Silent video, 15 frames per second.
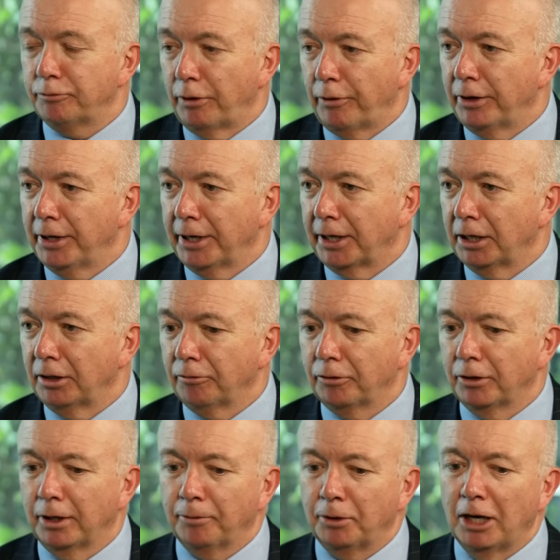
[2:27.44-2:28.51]
very
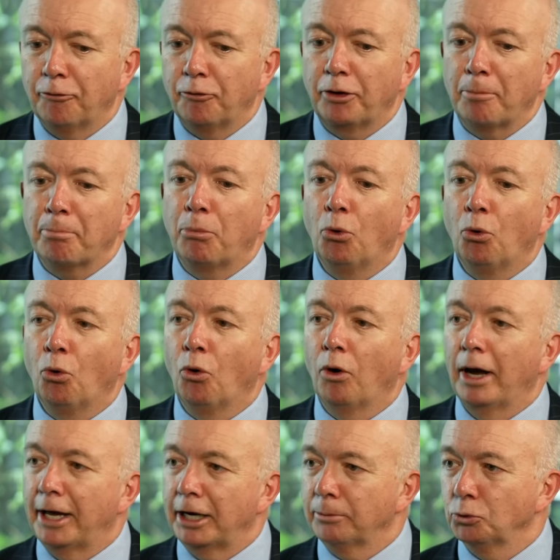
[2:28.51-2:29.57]
negative. You have very poor
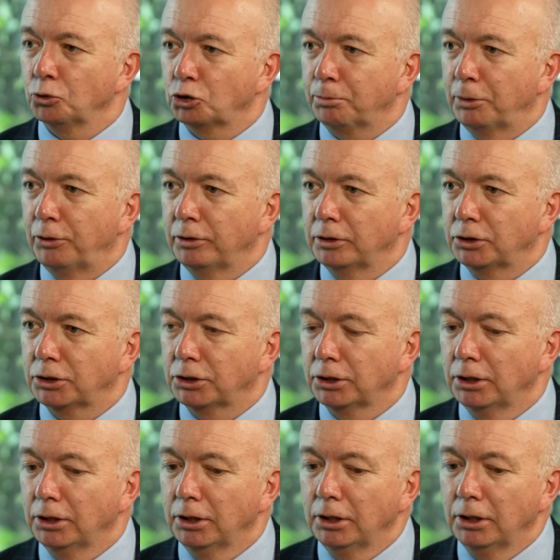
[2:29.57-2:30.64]
animal spirits.
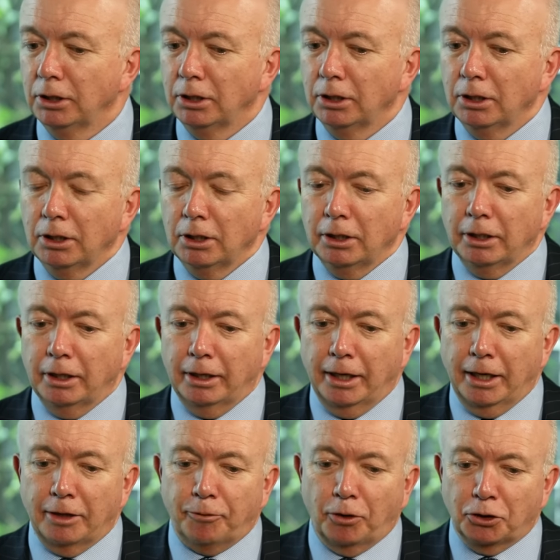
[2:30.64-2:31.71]

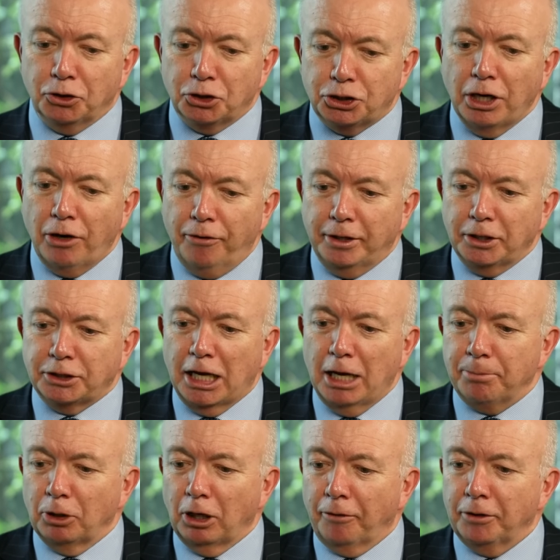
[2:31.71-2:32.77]
And if I can just share an
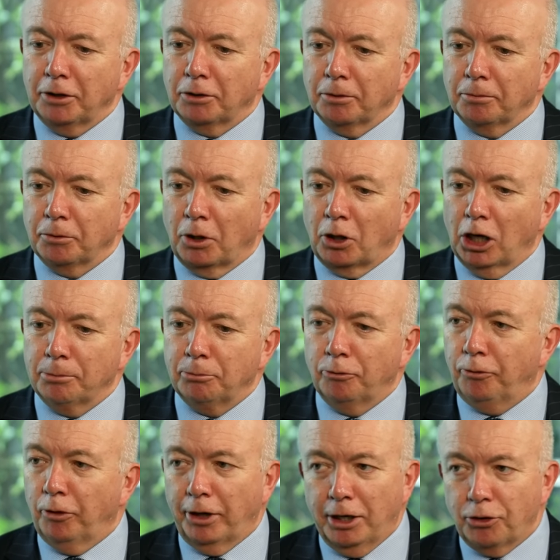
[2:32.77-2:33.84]
example, I think the global
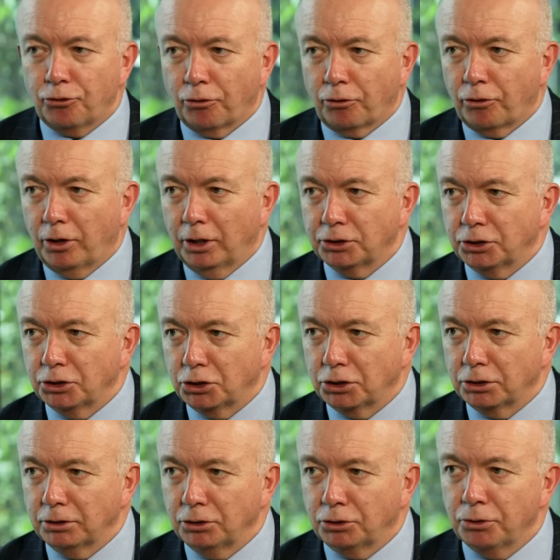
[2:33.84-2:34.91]
financial
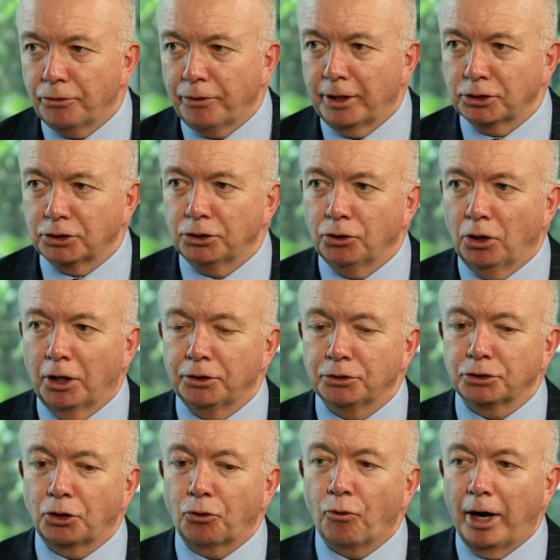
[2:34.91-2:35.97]
crisis in 2009
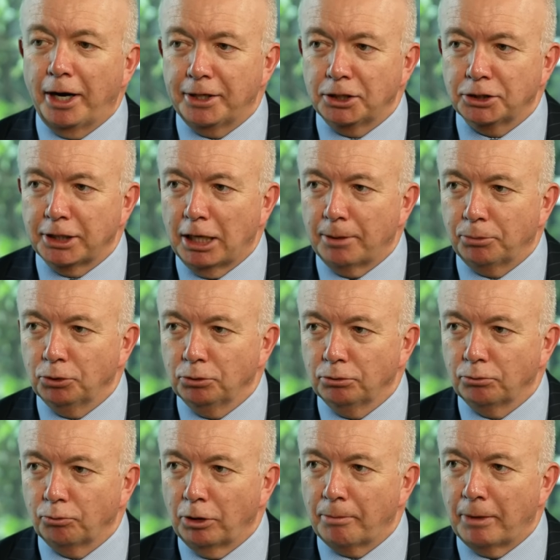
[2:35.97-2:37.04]
is a great example
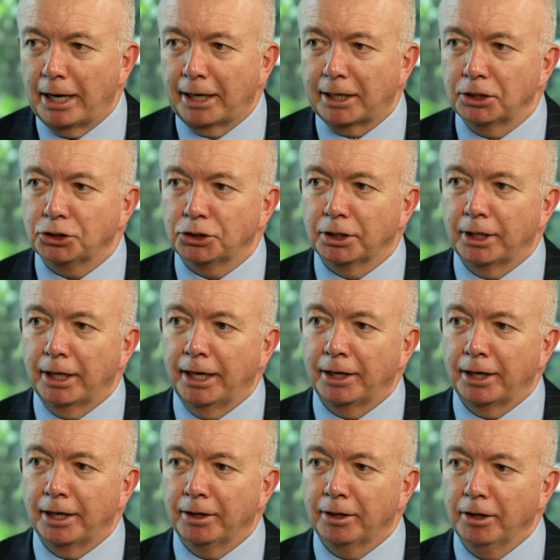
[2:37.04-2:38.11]
where markets had
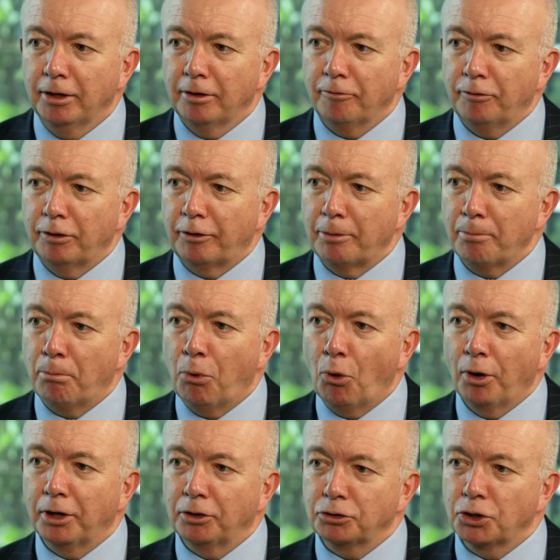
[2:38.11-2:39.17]
a very
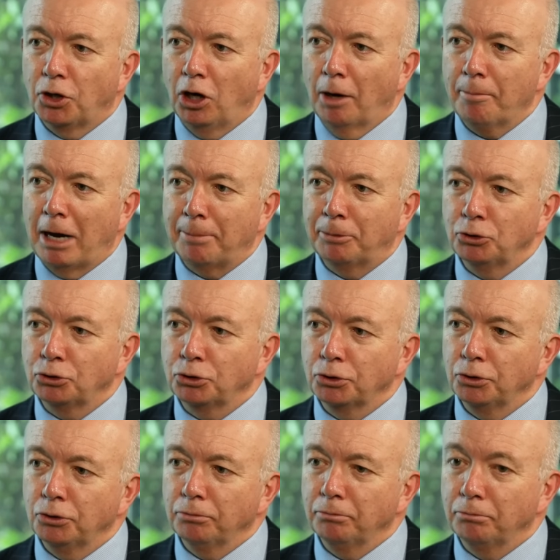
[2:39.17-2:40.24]
buoyant time up
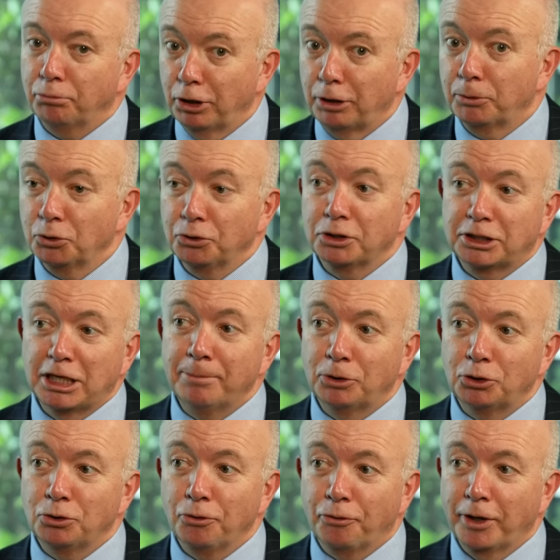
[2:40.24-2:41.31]
until pretty well
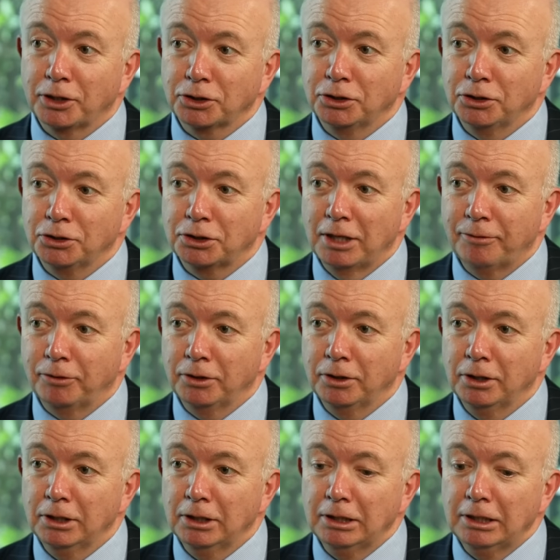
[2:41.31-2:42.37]
December 2007,